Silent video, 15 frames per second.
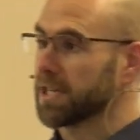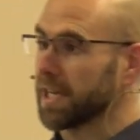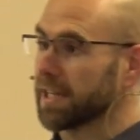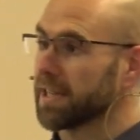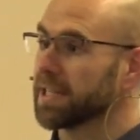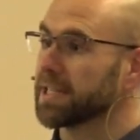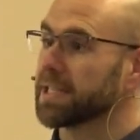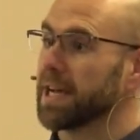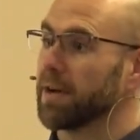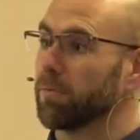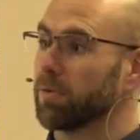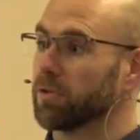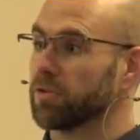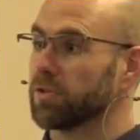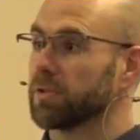like this, and
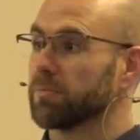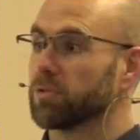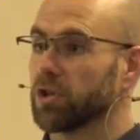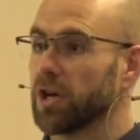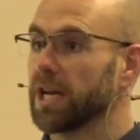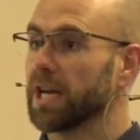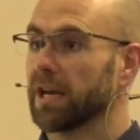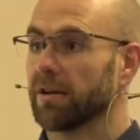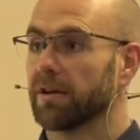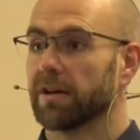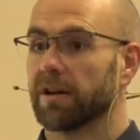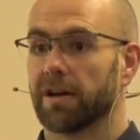we'll do some training